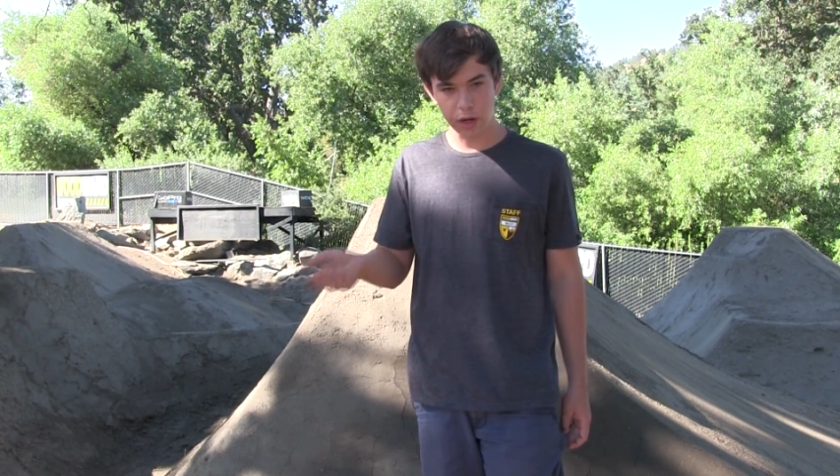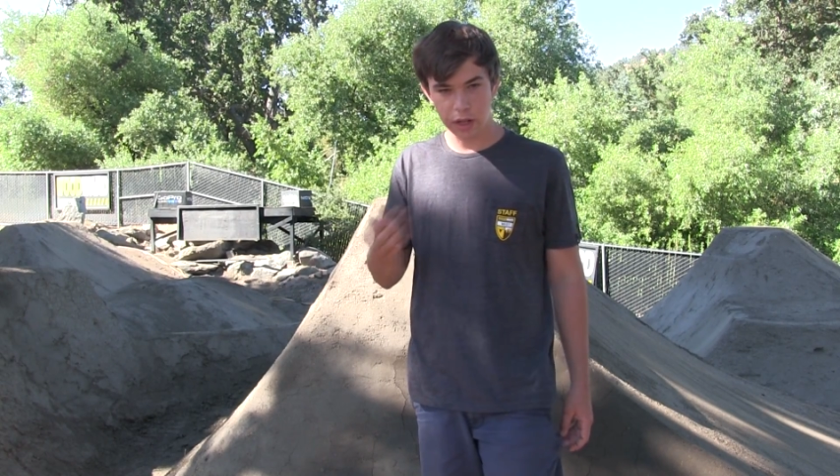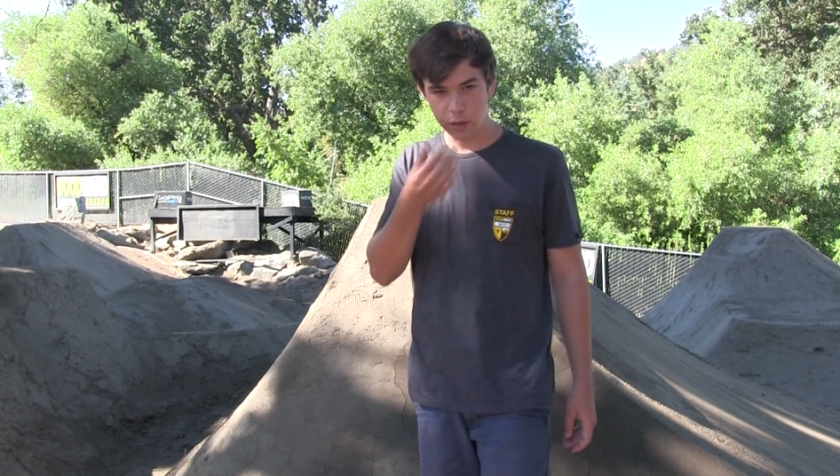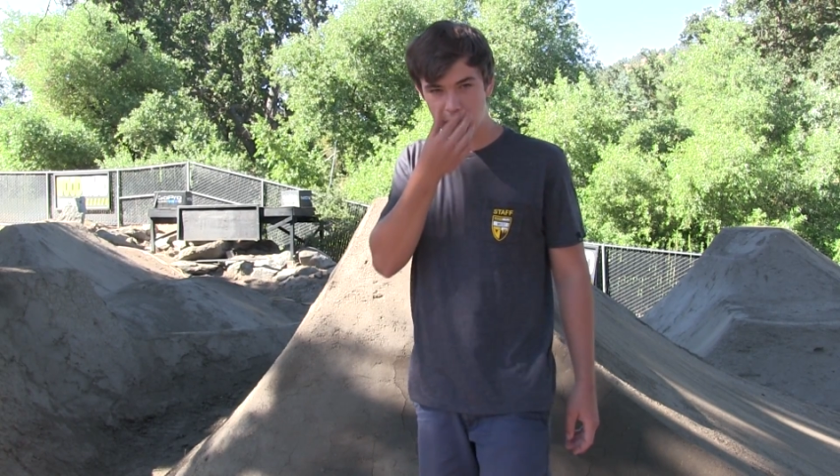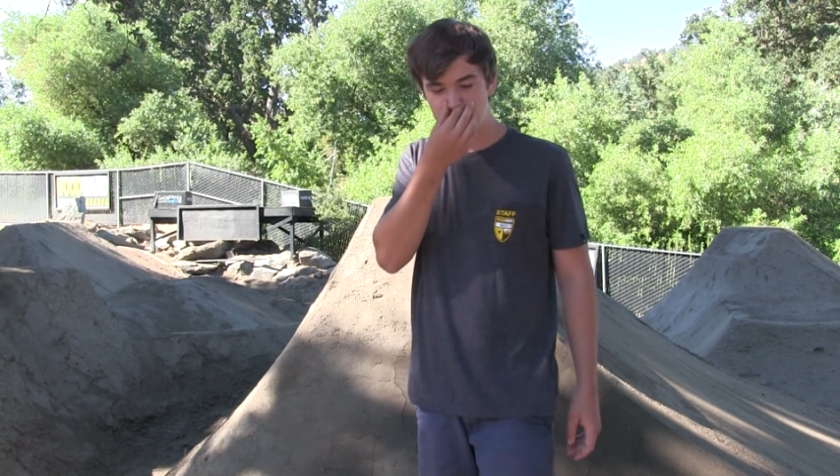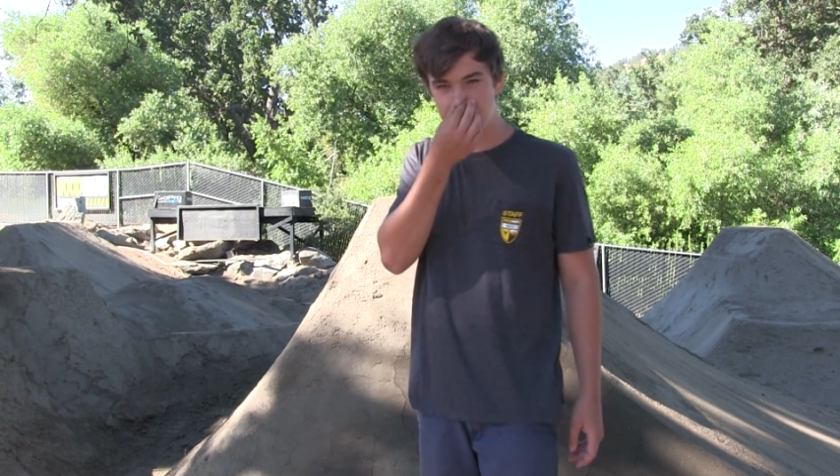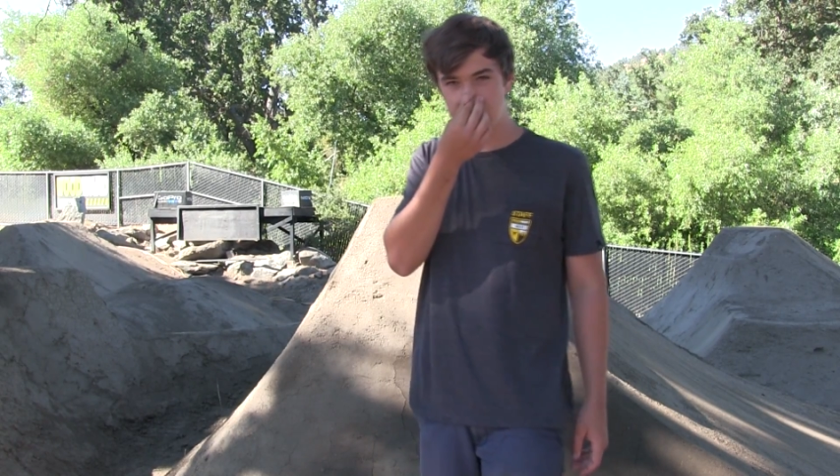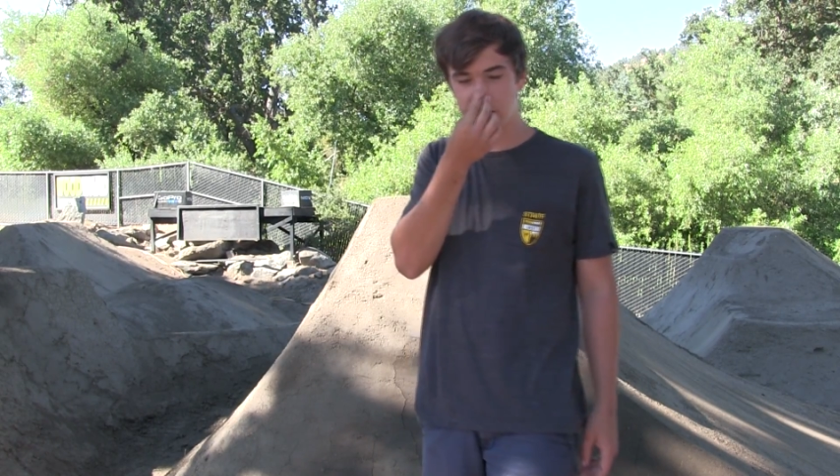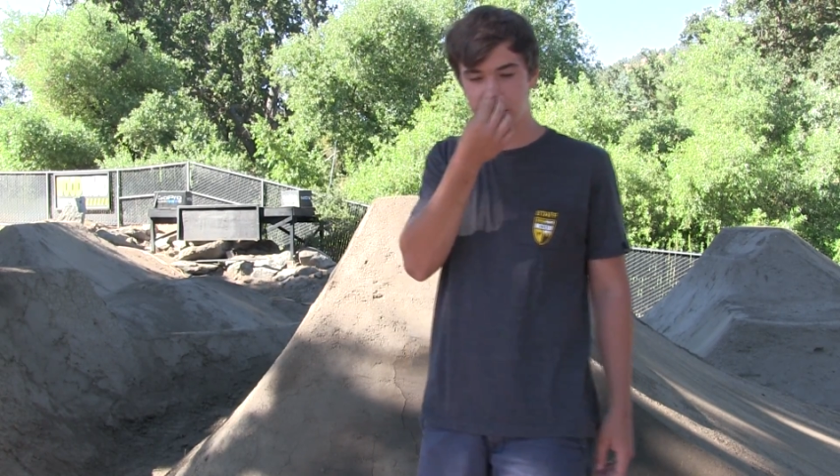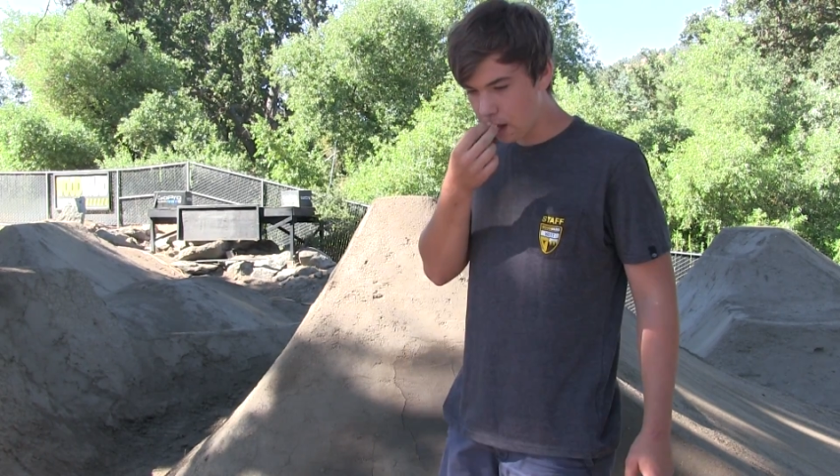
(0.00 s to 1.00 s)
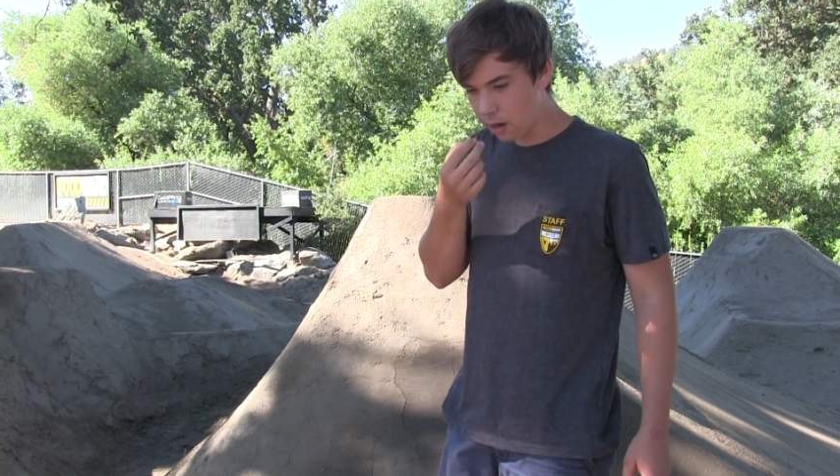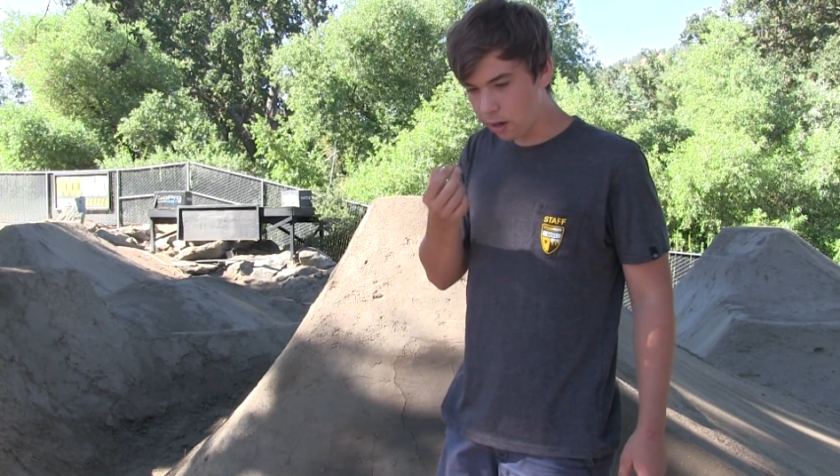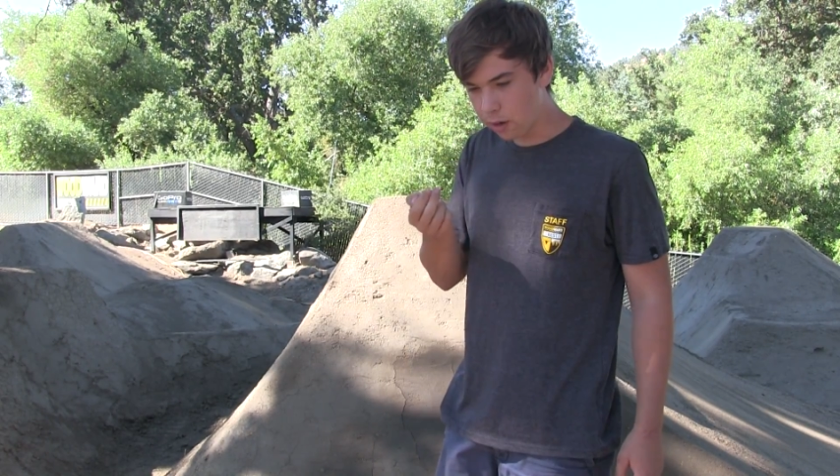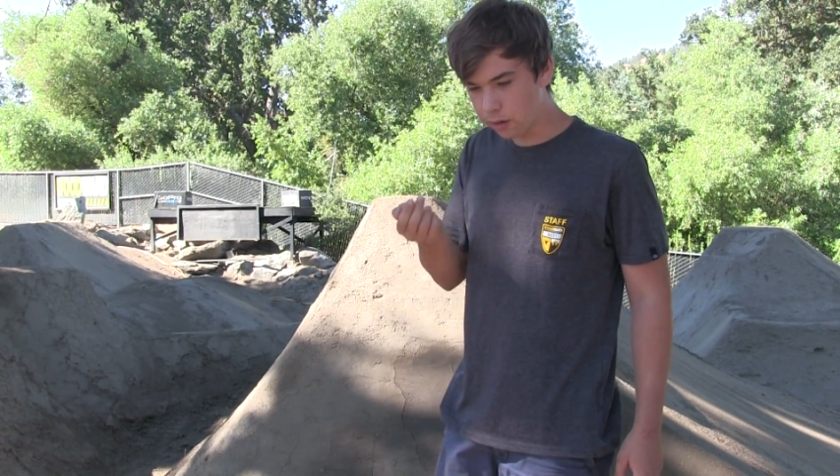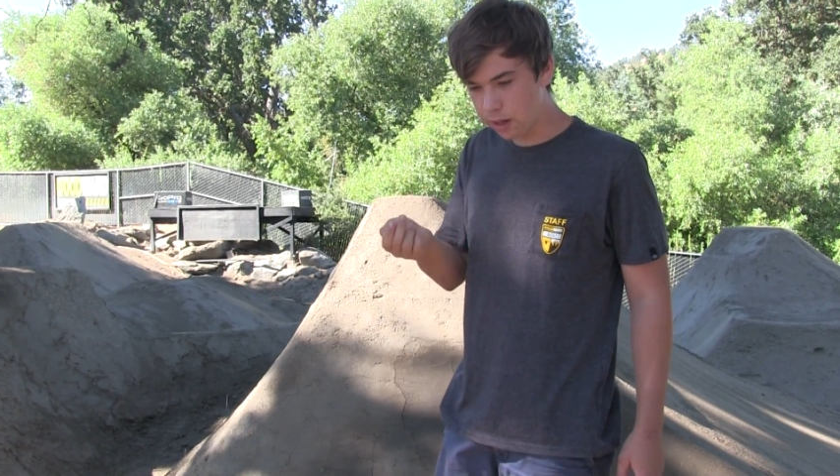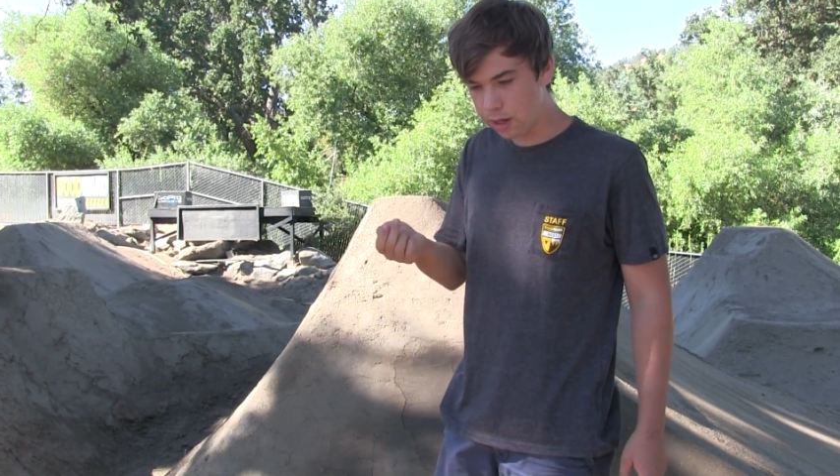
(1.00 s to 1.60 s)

it either way because, I don't know,